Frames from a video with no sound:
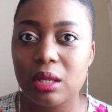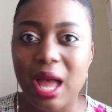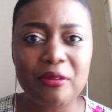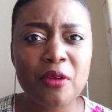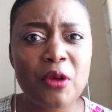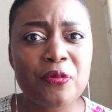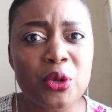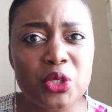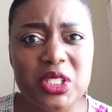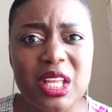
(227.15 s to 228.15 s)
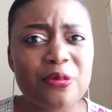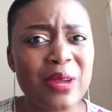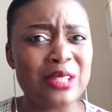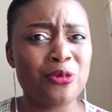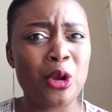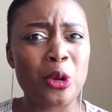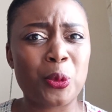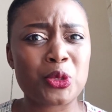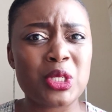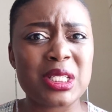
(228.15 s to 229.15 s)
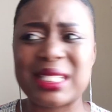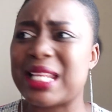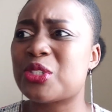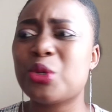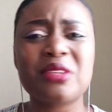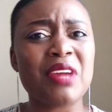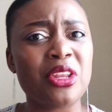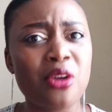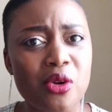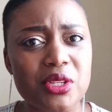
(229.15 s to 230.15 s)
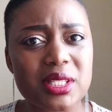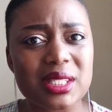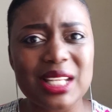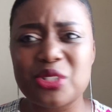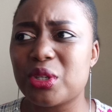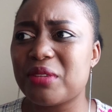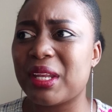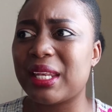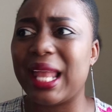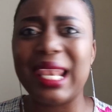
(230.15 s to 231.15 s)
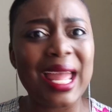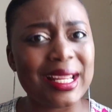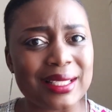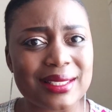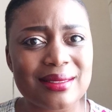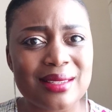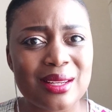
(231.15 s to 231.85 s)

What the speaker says: Have you ever found yourself fighting for an opportunity that's not even yours? That's not even aligned.